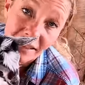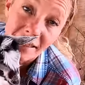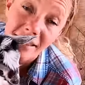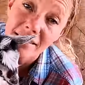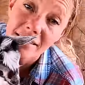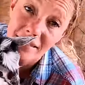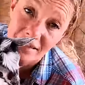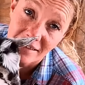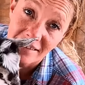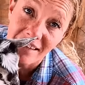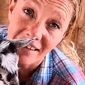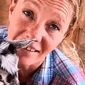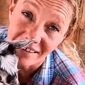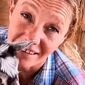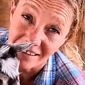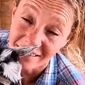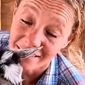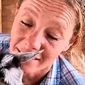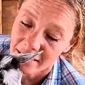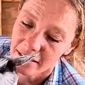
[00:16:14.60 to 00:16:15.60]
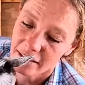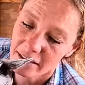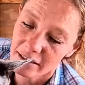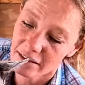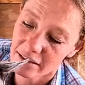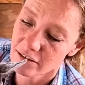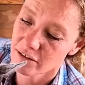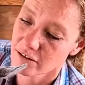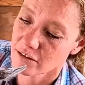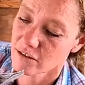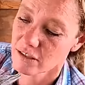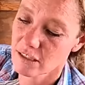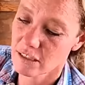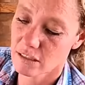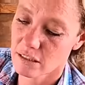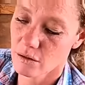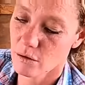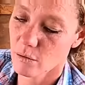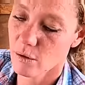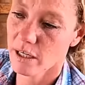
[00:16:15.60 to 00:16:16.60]
He's stunning. He is
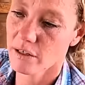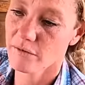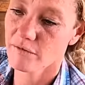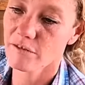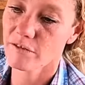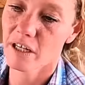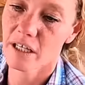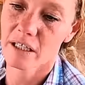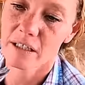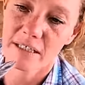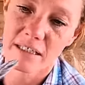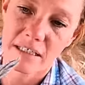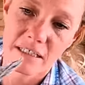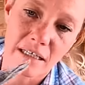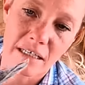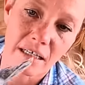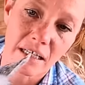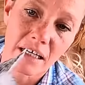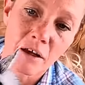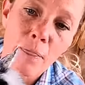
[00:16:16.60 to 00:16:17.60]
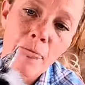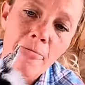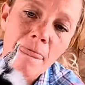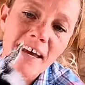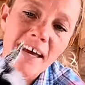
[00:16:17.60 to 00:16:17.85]
just quite frankly stunning.